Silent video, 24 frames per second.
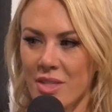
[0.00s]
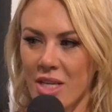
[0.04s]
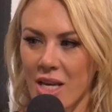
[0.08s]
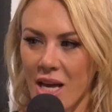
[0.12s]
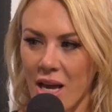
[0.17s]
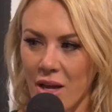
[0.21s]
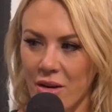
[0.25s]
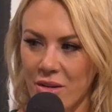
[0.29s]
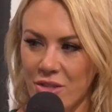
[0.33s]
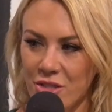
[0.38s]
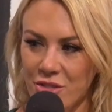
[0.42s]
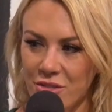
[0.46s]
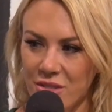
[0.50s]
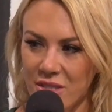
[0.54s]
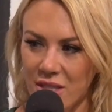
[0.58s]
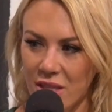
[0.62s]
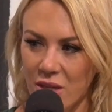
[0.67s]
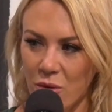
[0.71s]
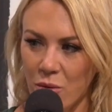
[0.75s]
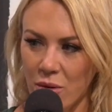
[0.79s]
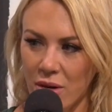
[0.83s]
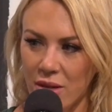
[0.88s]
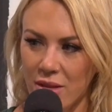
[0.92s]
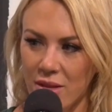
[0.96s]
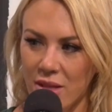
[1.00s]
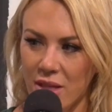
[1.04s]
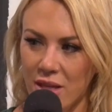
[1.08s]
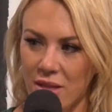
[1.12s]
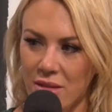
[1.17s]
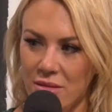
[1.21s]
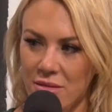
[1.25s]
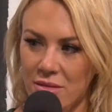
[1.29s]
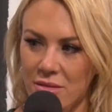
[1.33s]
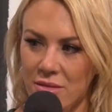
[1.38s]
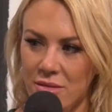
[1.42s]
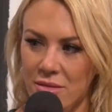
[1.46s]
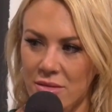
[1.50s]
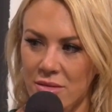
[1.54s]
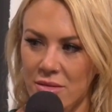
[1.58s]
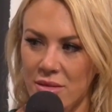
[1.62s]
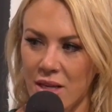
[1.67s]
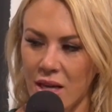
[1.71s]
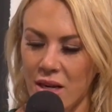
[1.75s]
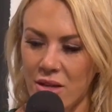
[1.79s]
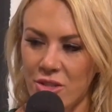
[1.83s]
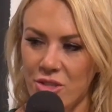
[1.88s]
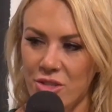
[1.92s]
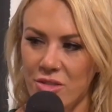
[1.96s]
how did your dick I, work then? What?
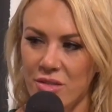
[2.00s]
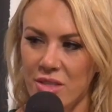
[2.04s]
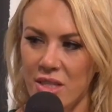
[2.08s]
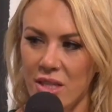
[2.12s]
How did your